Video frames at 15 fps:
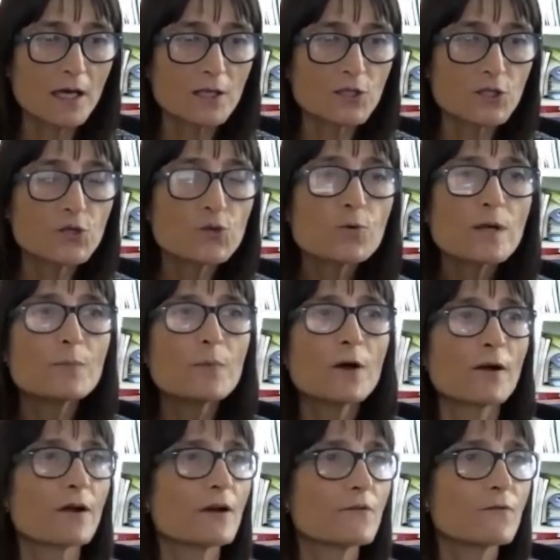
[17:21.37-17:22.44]
to
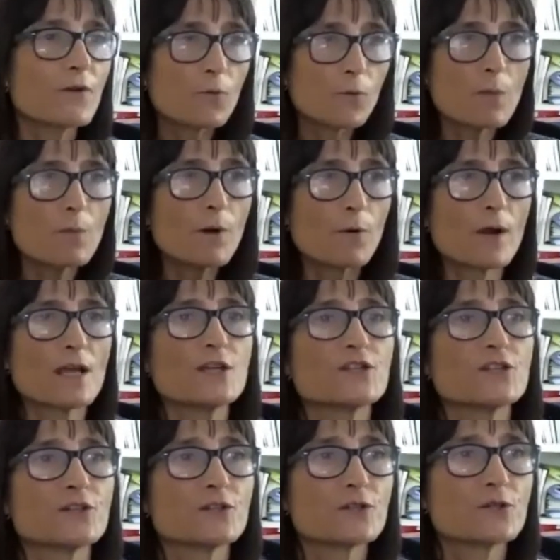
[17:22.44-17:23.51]
repair, for
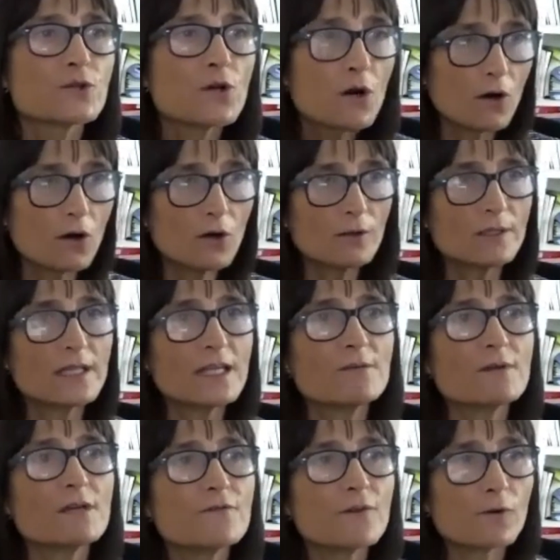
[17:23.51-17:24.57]
reparation, to go on
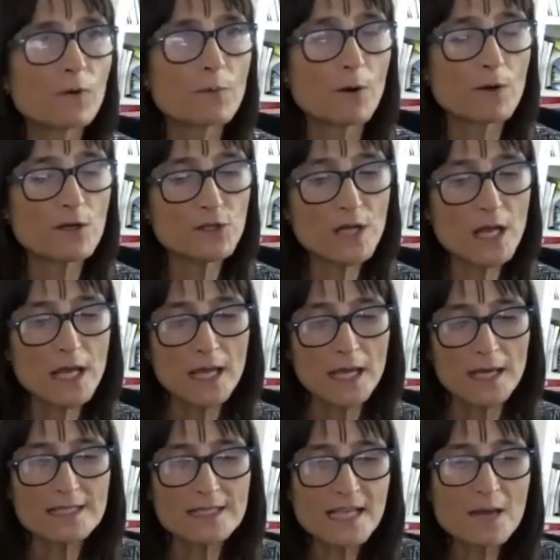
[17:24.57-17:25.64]
living for reparation,
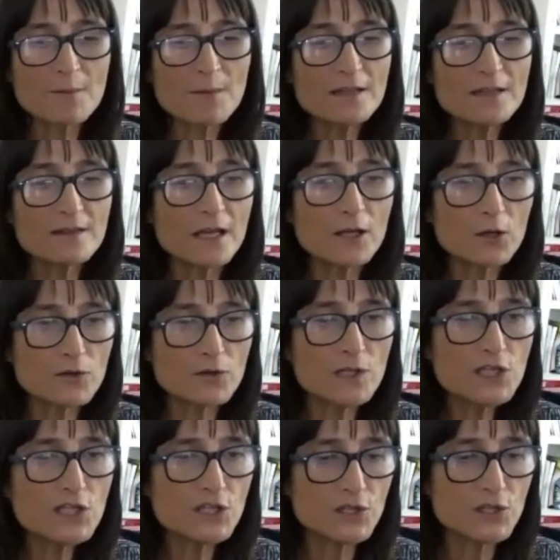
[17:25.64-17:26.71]
examining the
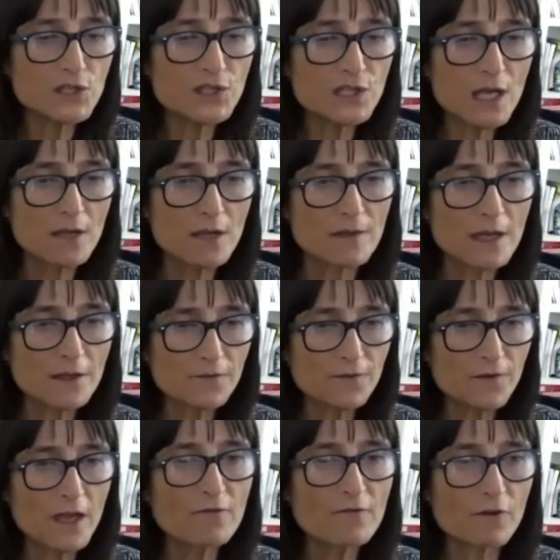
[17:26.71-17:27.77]
conditions that
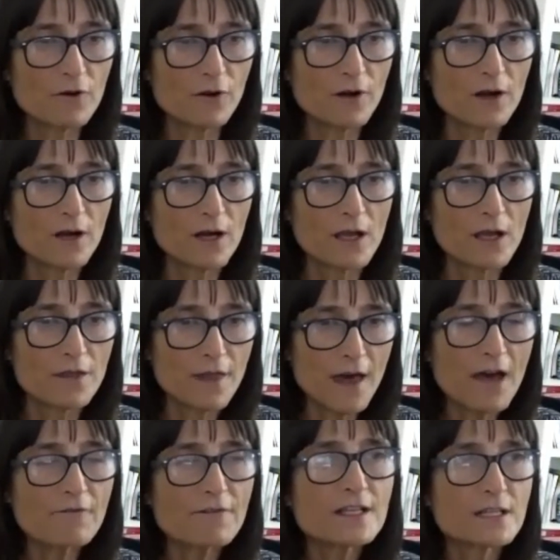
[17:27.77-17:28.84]
favor
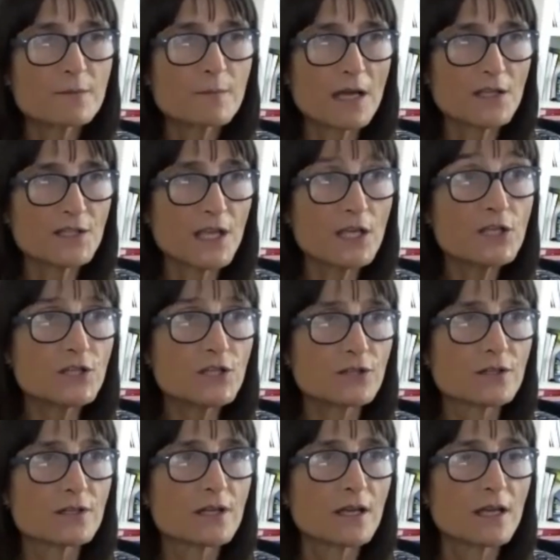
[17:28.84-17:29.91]
that
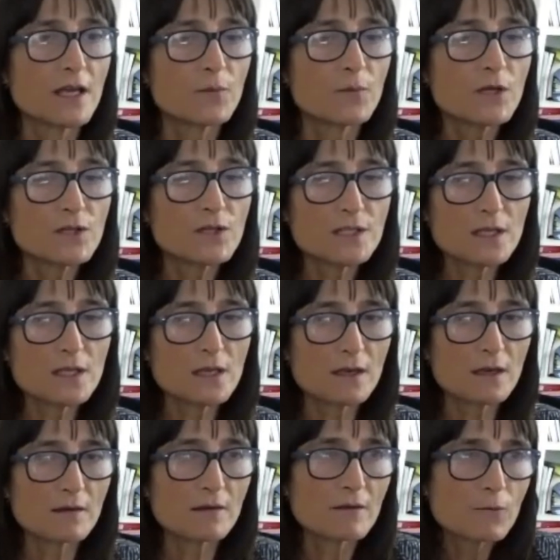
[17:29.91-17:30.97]
victimization, because
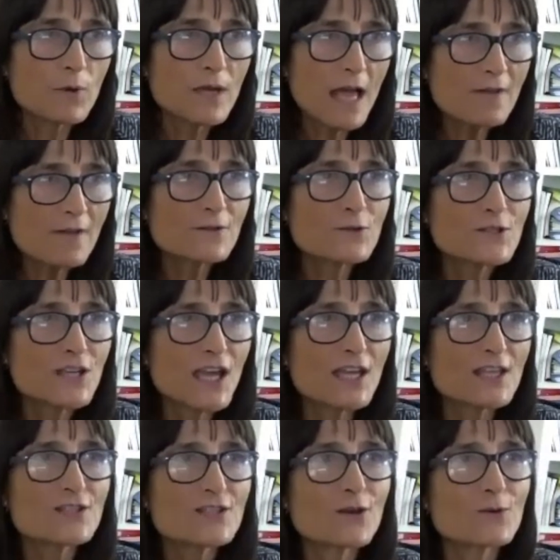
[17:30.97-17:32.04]
we have to
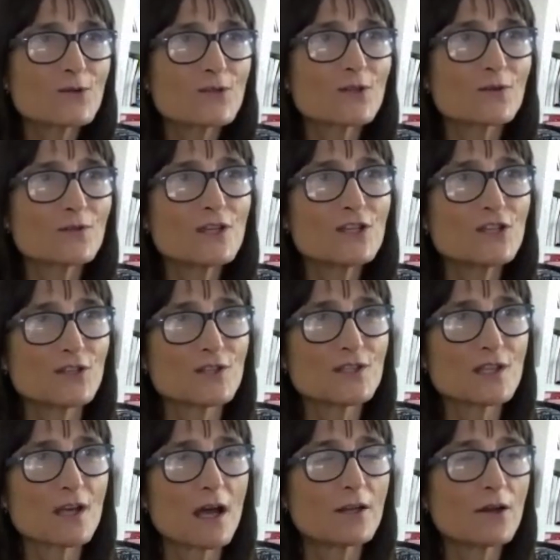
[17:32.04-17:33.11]
change those
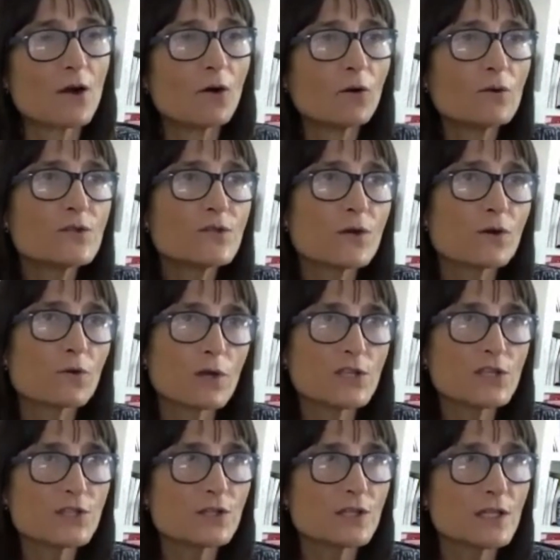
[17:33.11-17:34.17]
conditions, and also
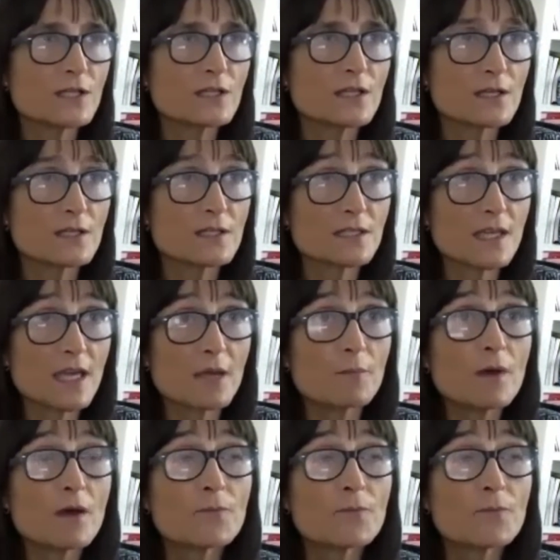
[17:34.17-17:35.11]
questioning the same